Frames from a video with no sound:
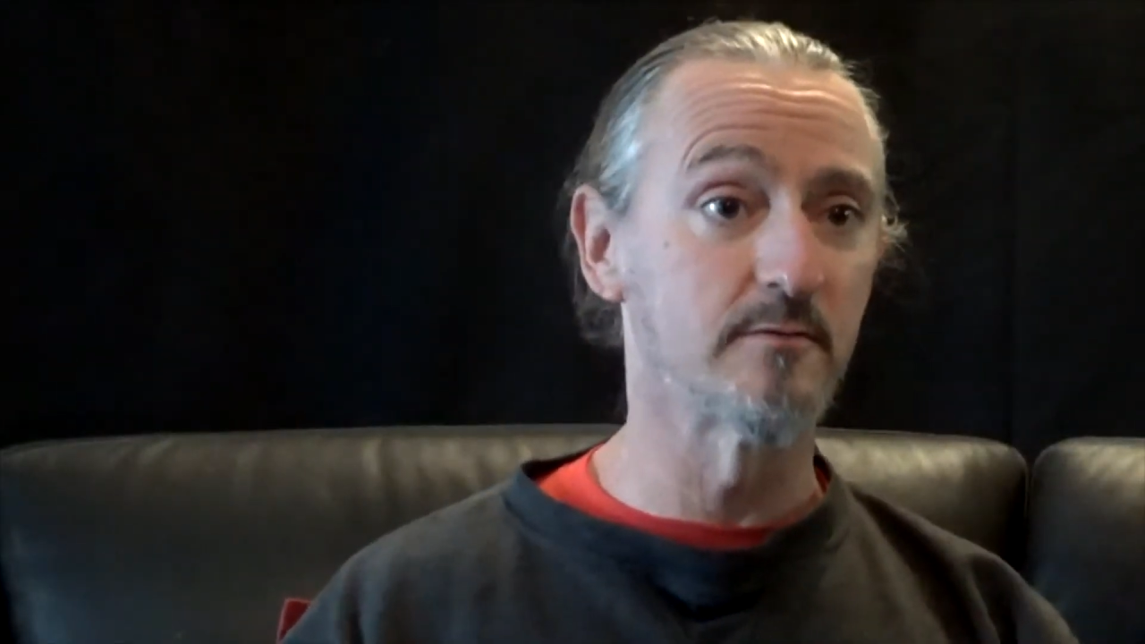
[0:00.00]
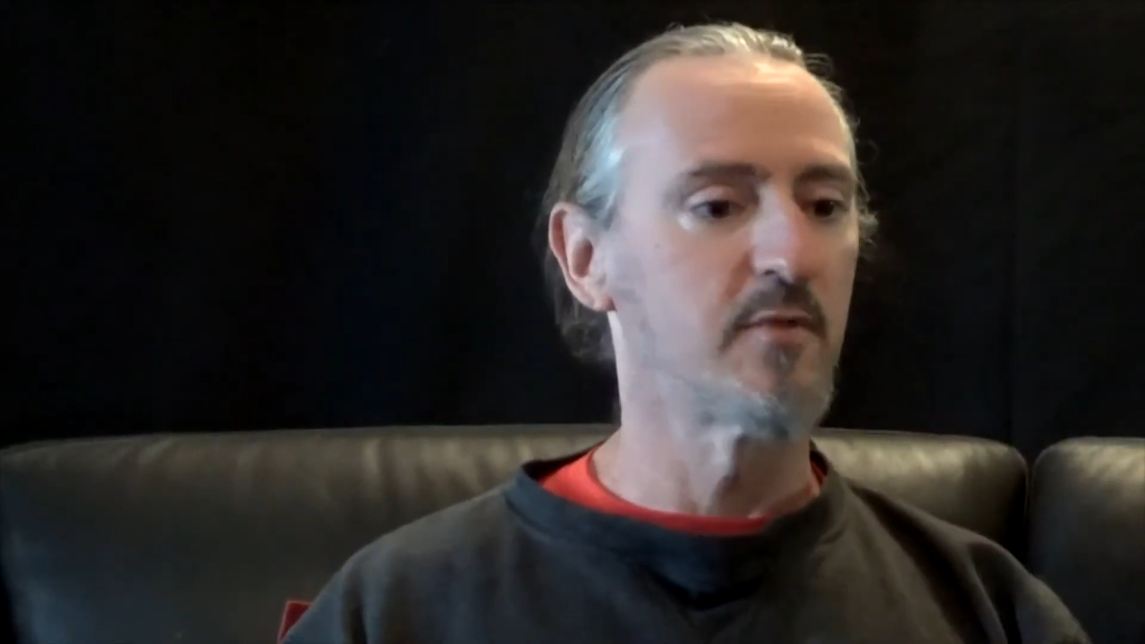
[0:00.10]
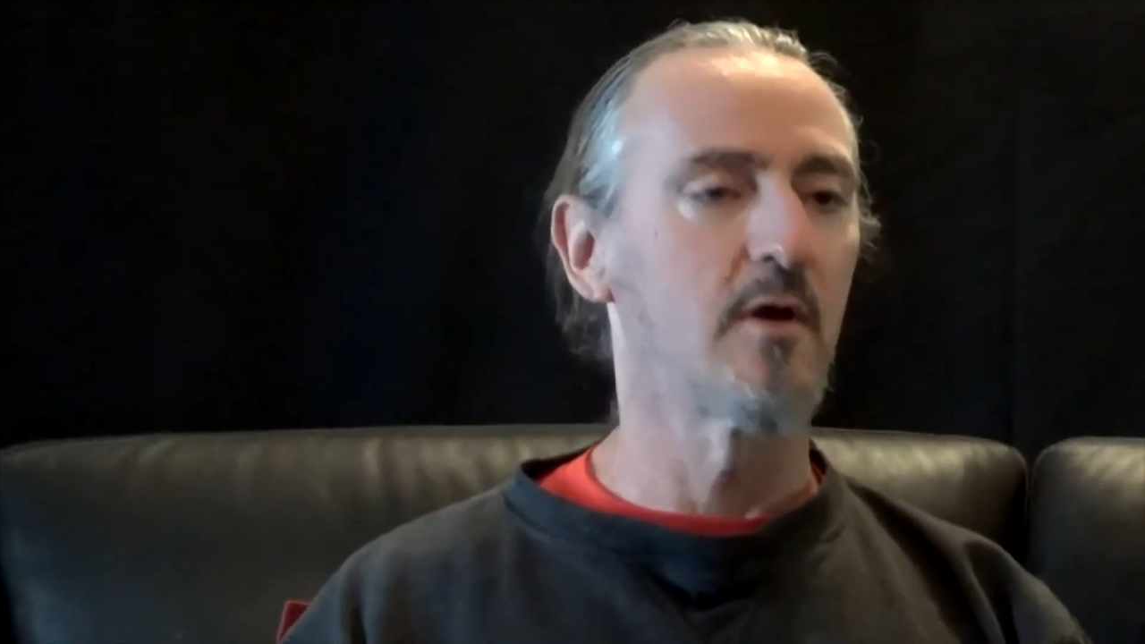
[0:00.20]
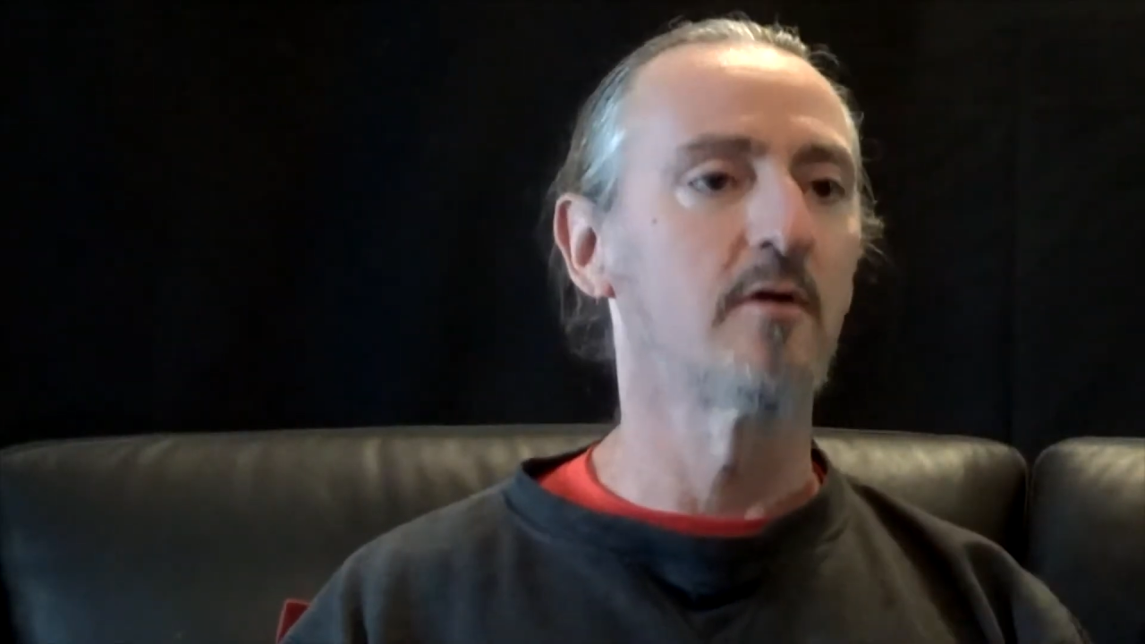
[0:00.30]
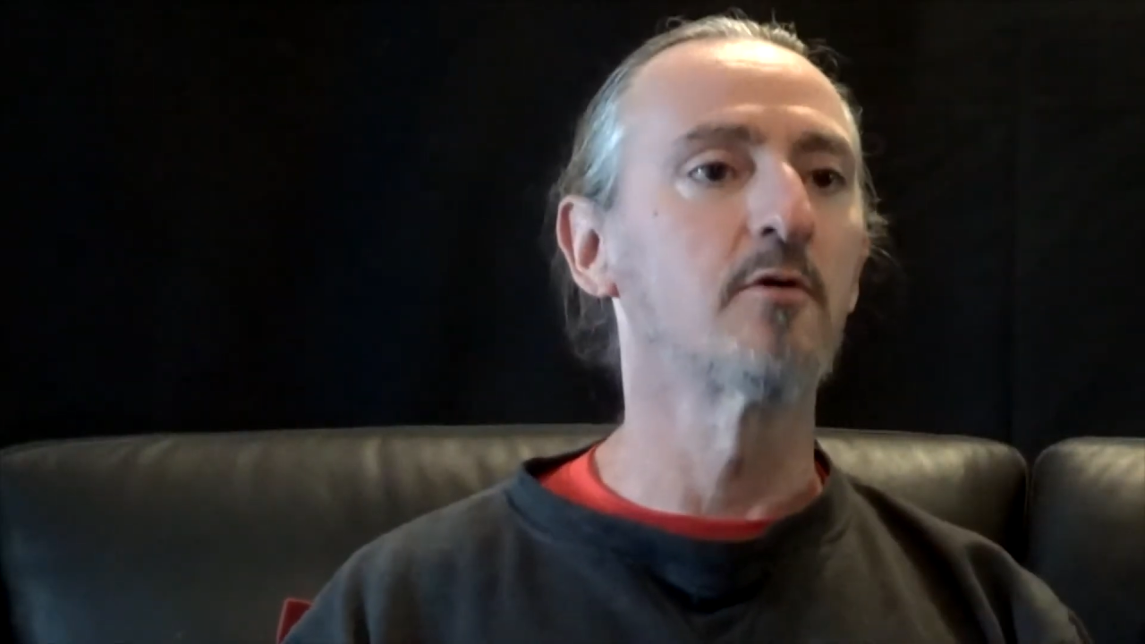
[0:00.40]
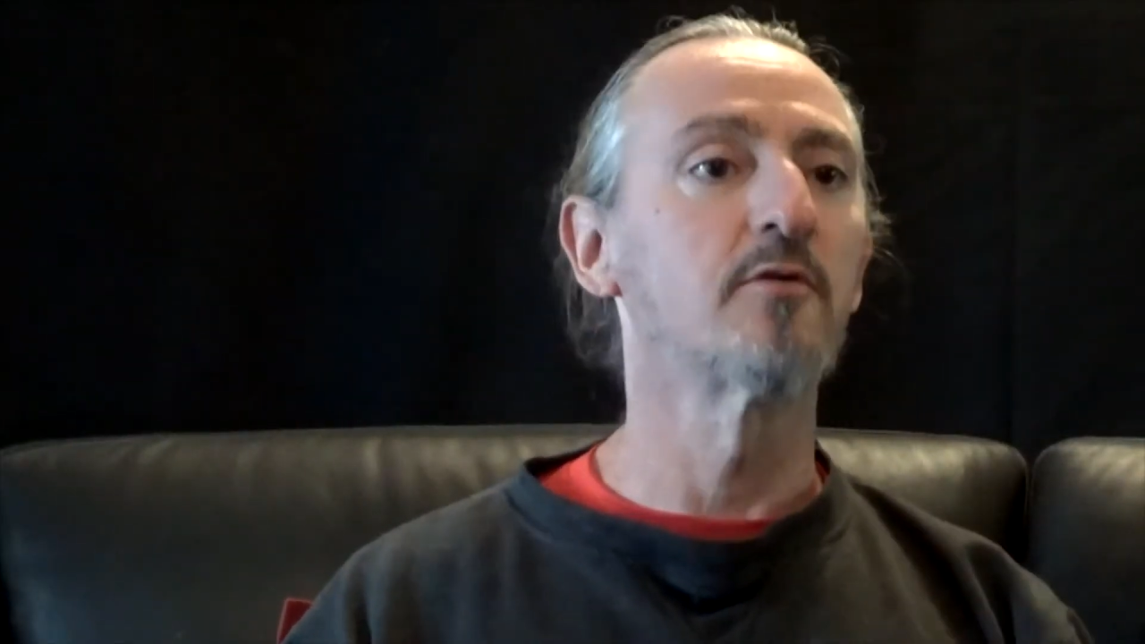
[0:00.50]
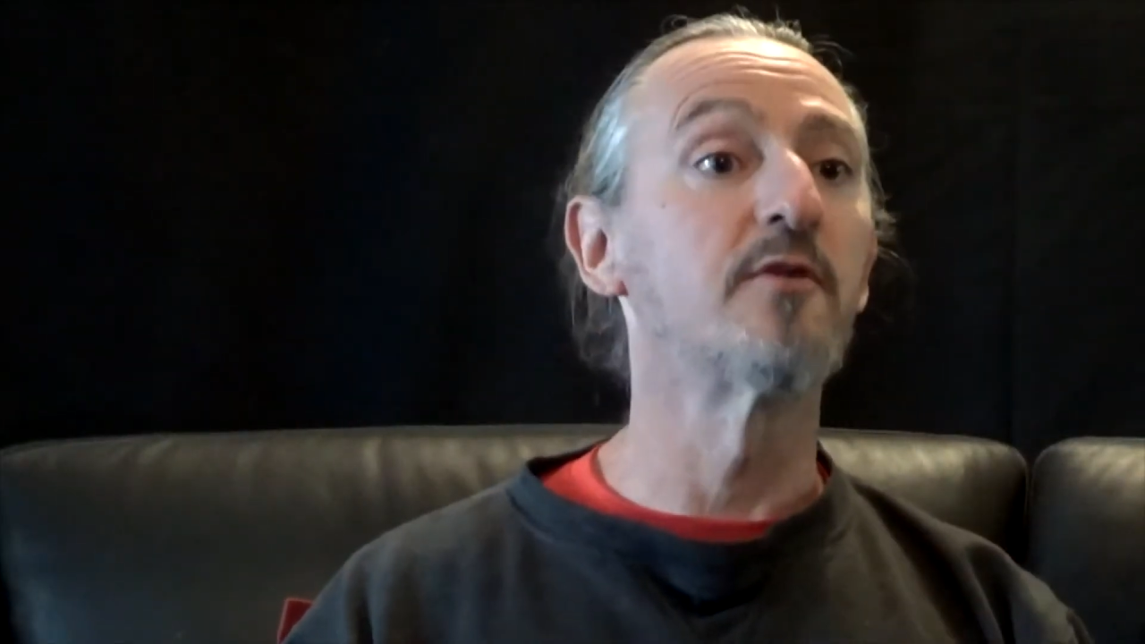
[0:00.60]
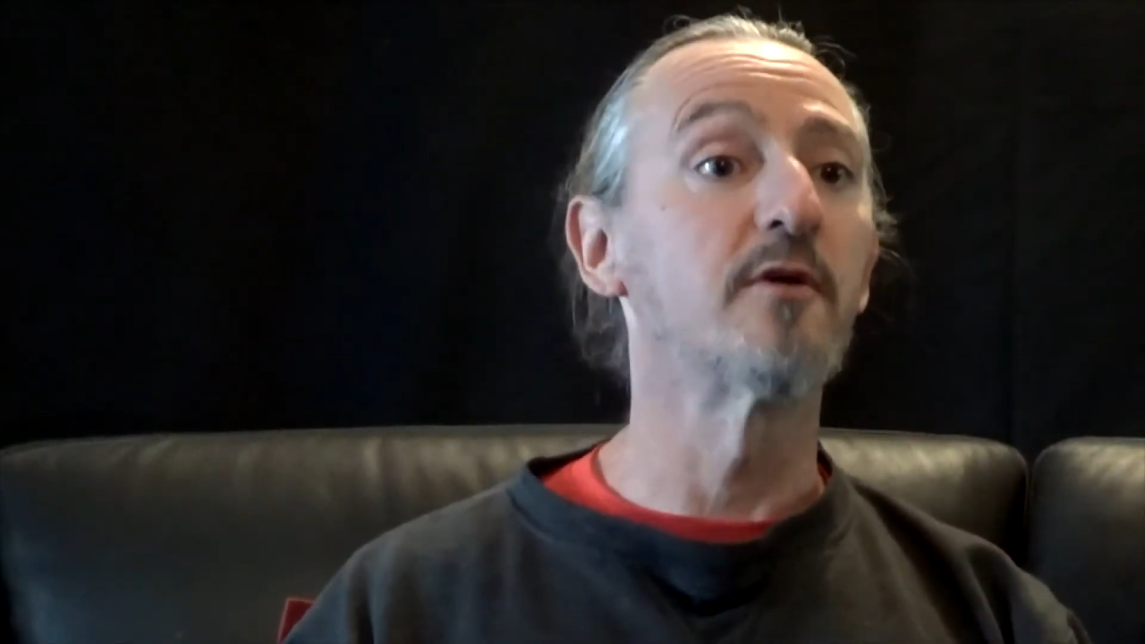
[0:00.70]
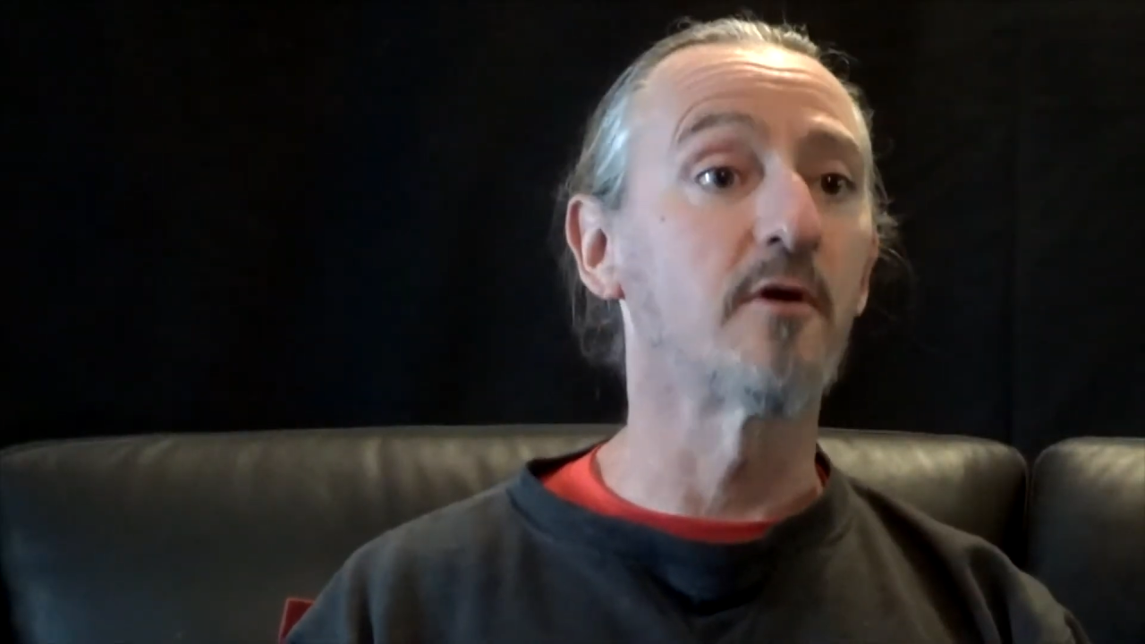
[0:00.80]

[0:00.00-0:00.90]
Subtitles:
You no longer feel